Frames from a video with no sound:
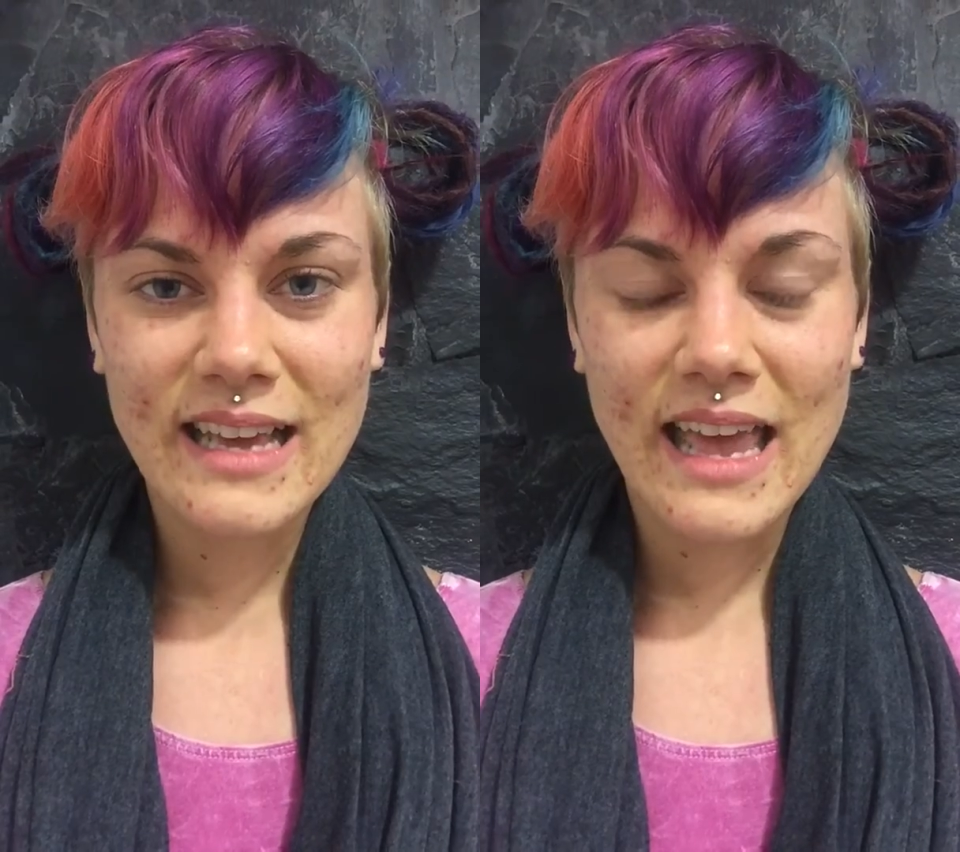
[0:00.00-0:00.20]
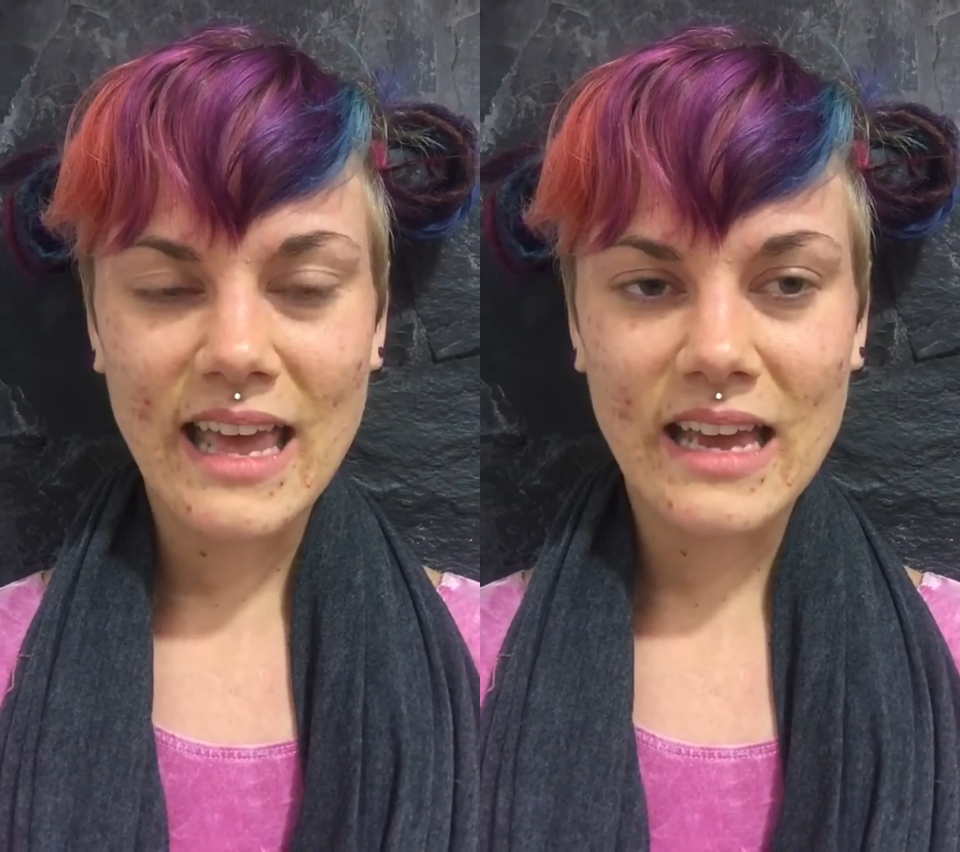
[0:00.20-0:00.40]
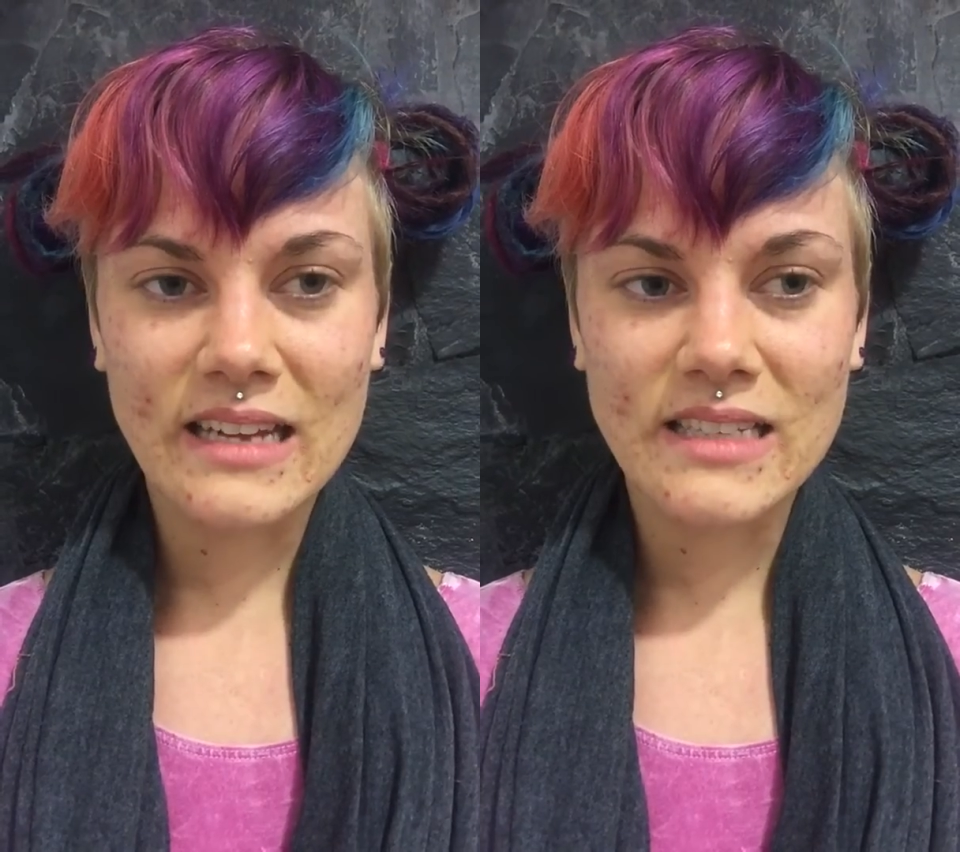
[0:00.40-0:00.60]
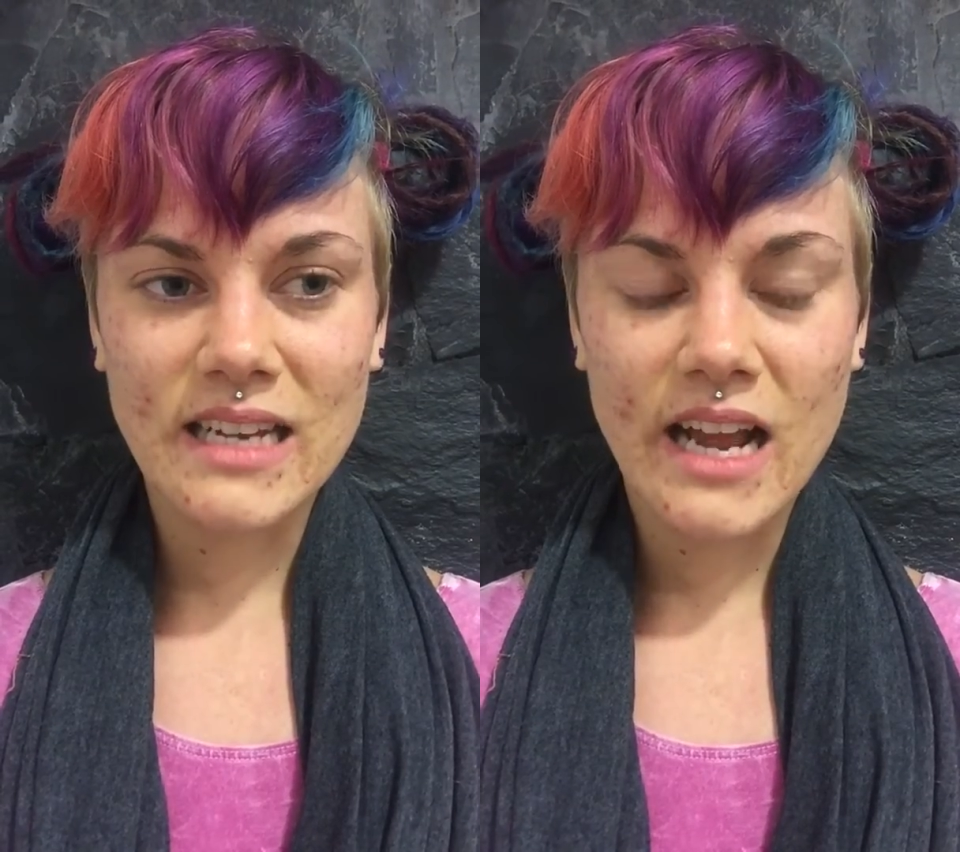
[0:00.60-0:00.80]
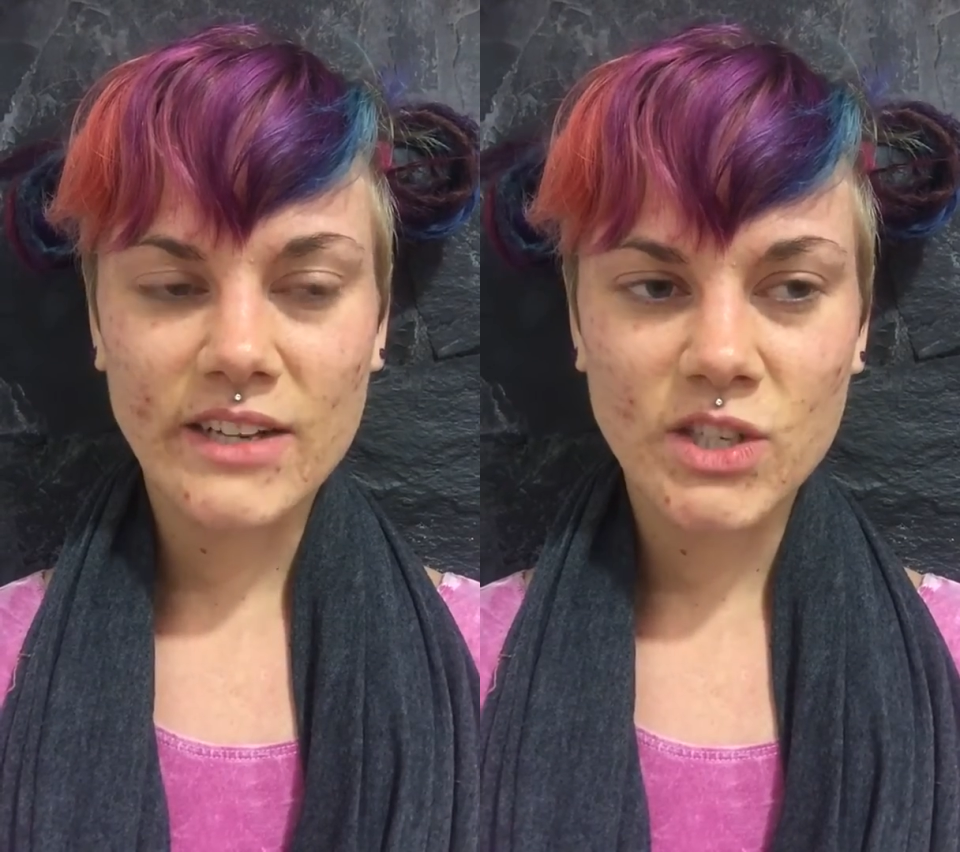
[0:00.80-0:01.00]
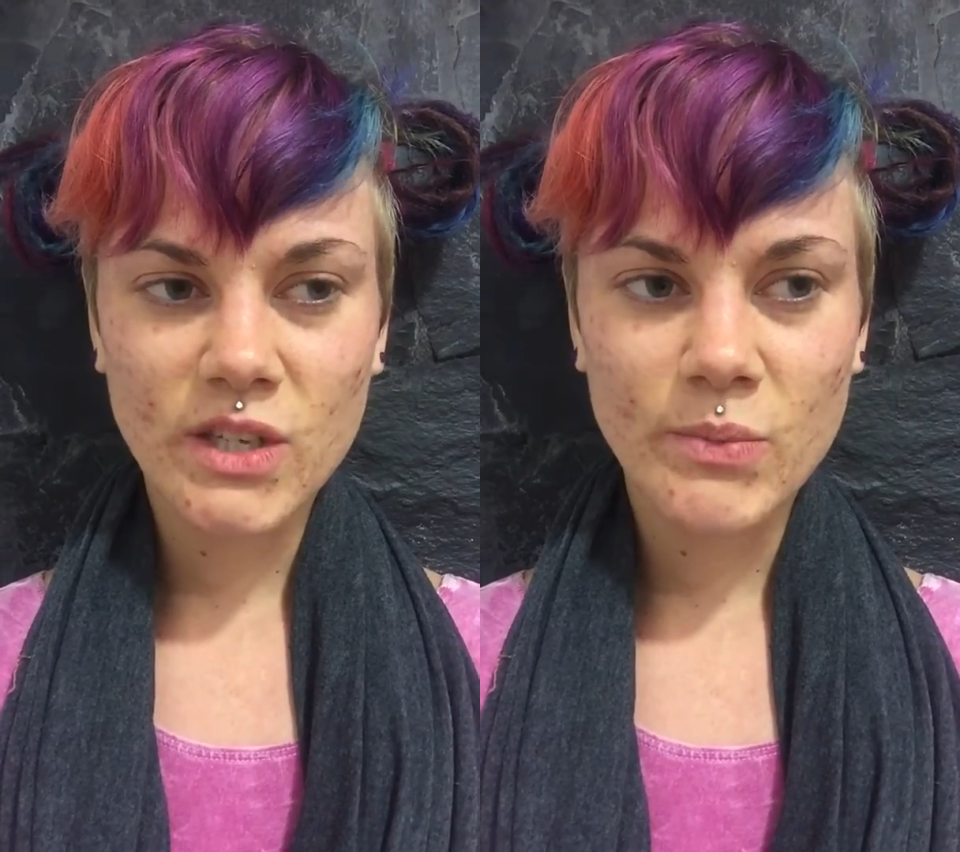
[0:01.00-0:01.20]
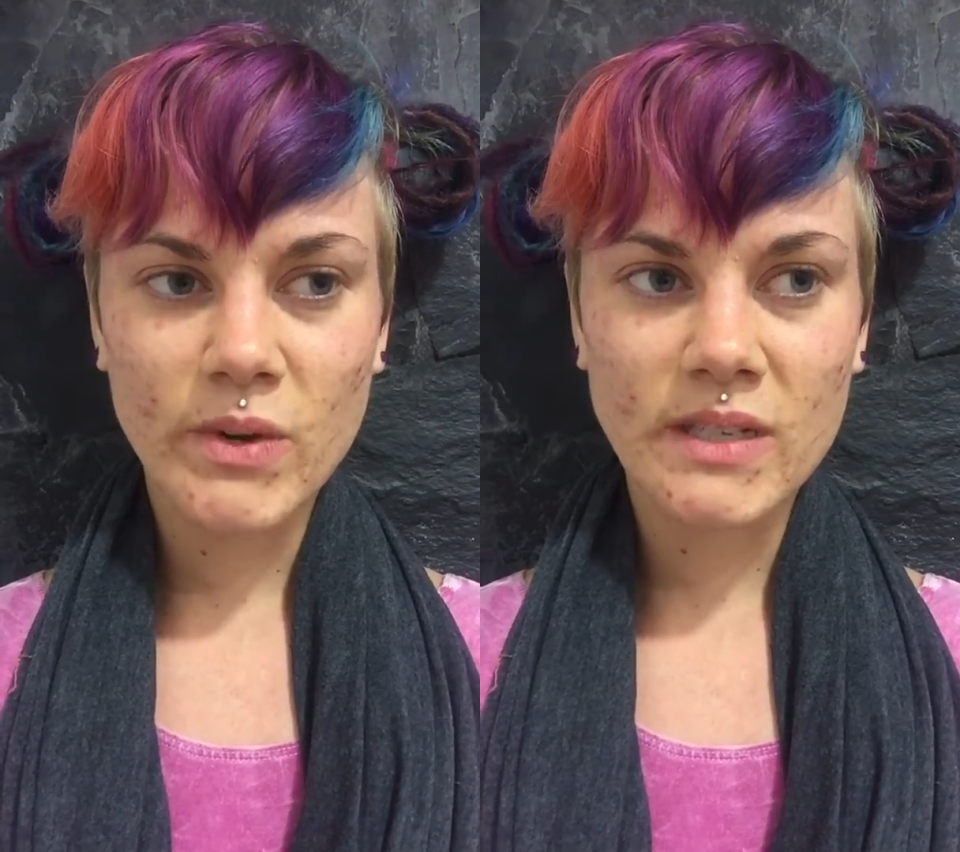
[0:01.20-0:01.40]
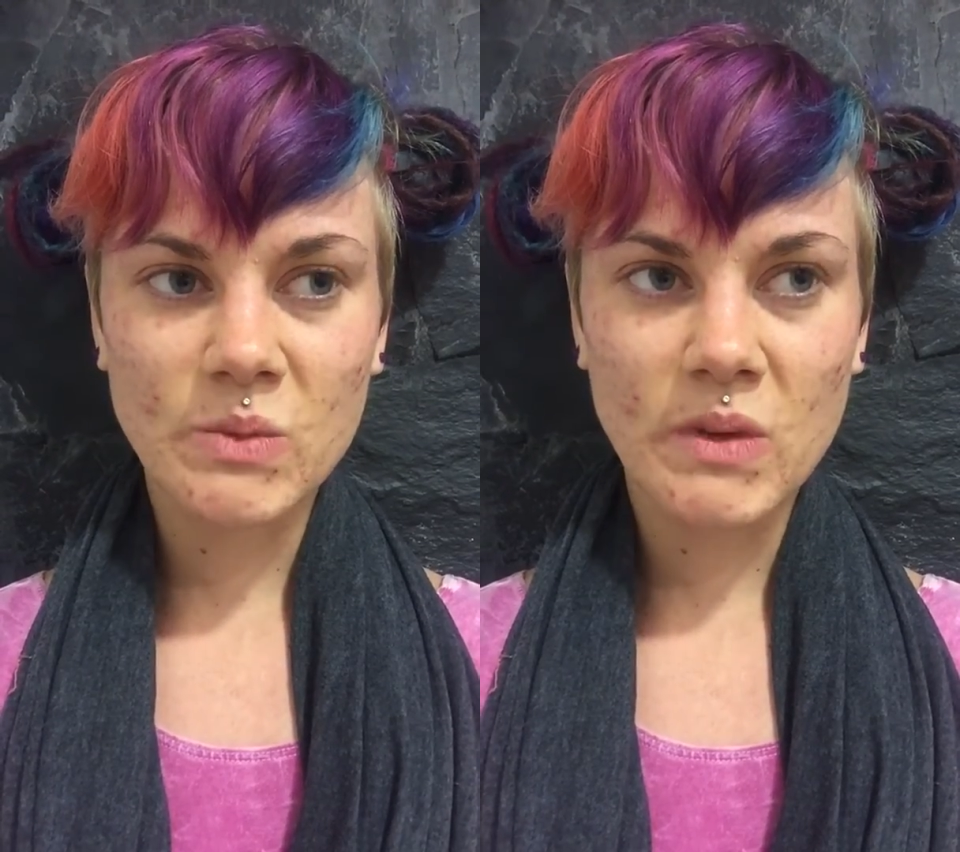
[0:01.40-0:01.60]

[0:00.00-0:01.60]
And it actually brings